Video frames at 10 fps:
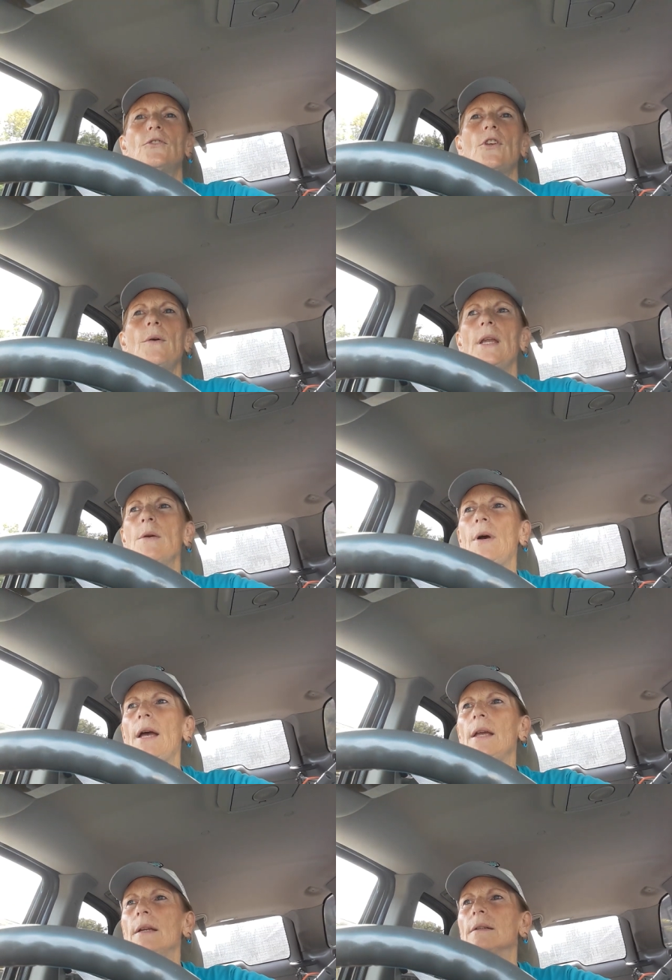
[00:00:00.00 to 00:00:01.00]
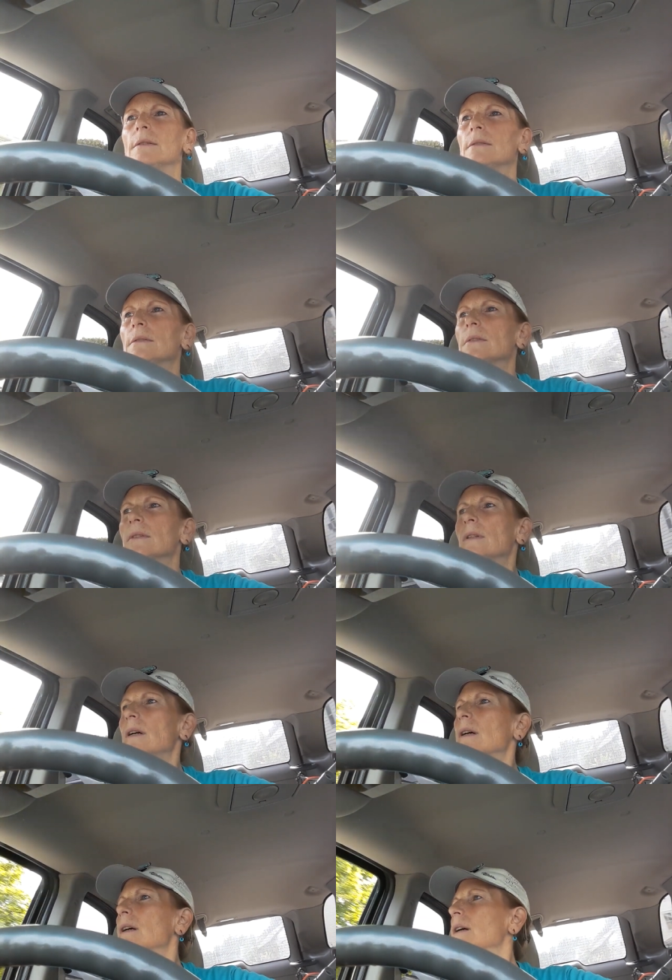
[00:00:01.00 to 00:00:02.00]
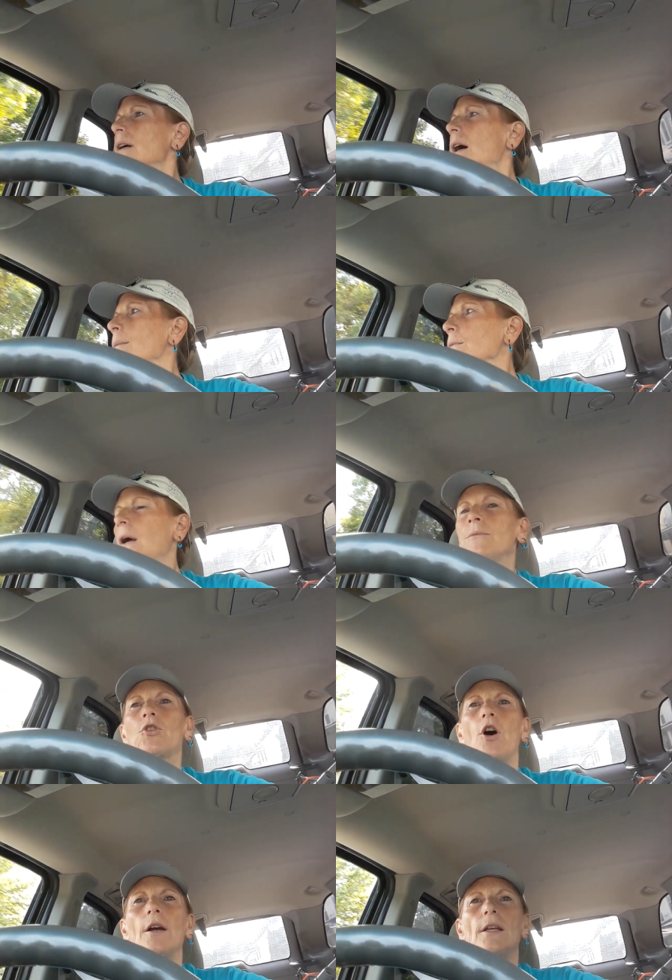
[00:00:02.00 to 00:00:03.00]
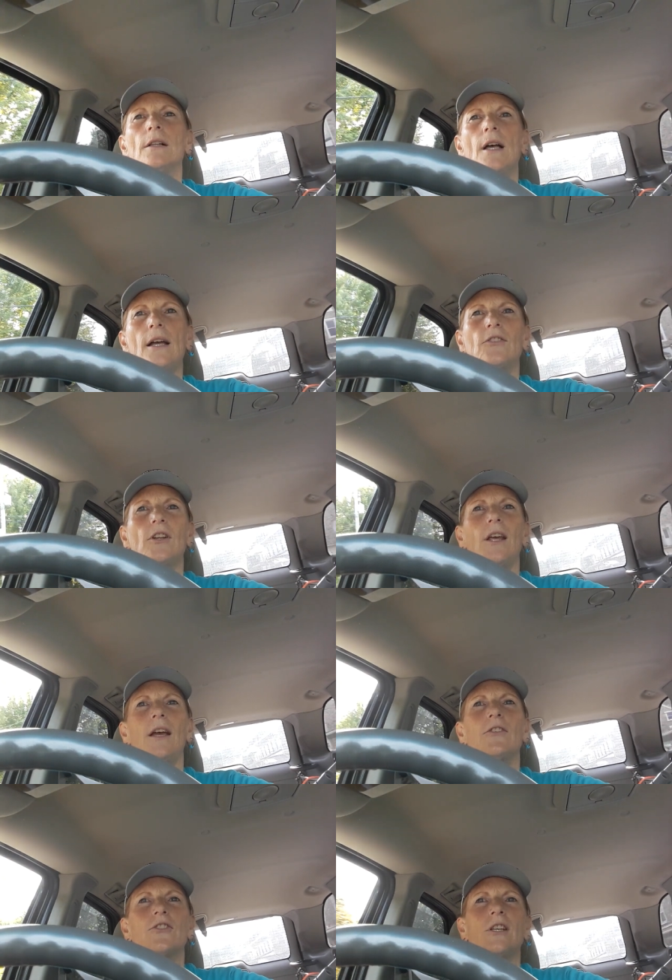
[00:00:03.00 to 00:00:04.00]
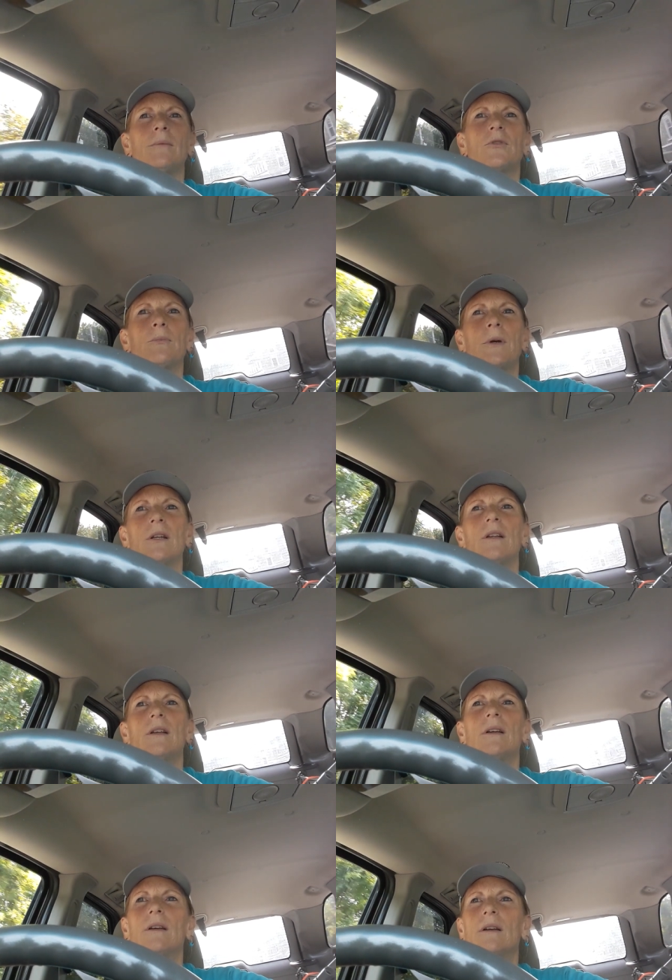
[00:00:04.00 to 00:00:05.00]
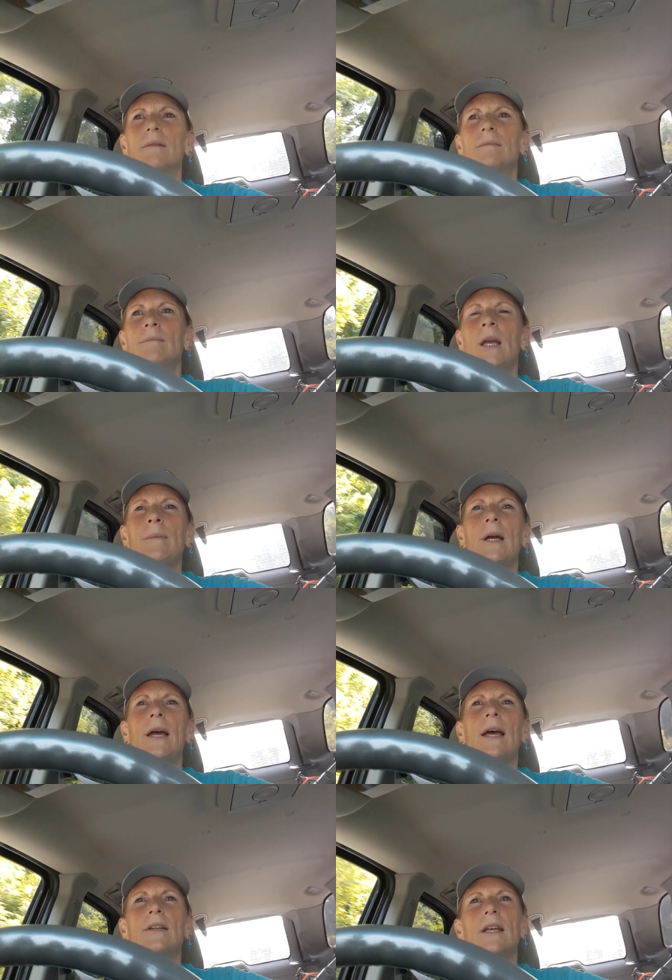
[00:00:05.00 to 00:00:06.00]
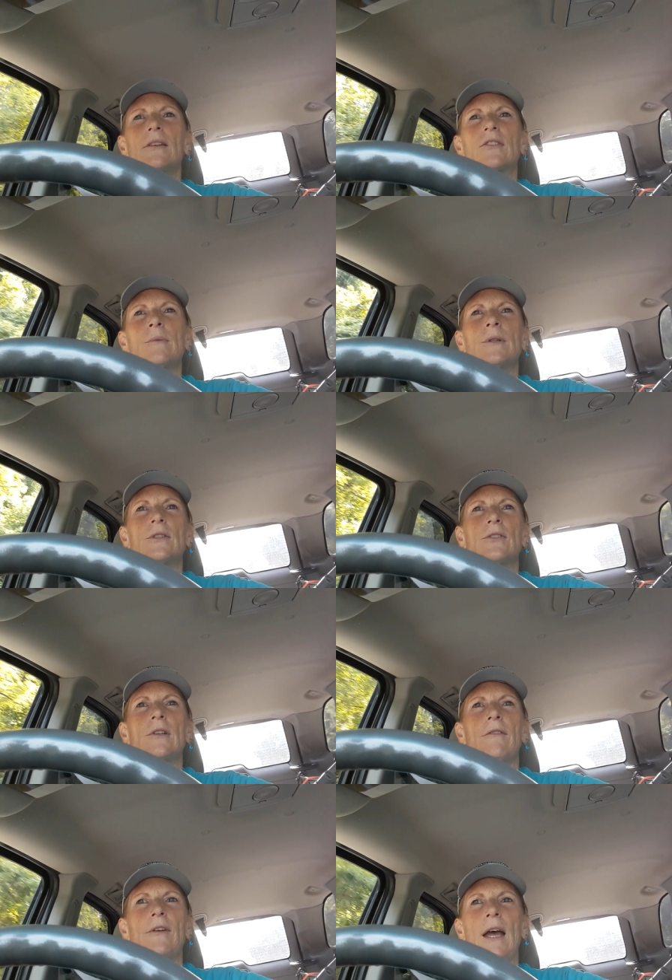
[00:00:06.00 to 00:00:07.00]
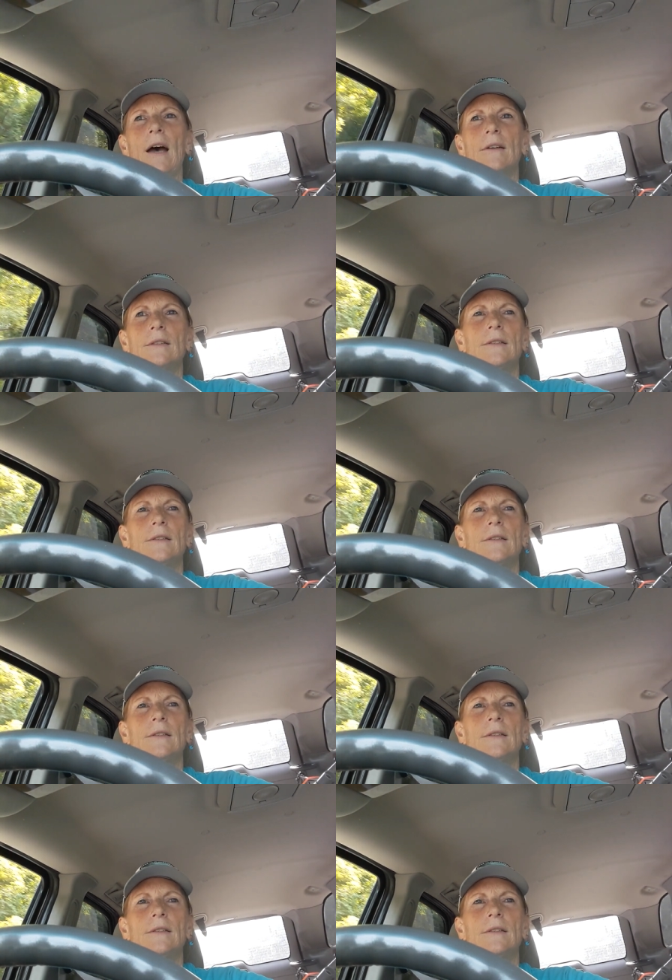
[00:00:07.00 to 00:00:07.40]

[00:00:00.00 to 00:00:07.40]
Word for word: So anyway, I'm, I'm talking a lot today, it seems, but Maybe I had to get some of this stuff out.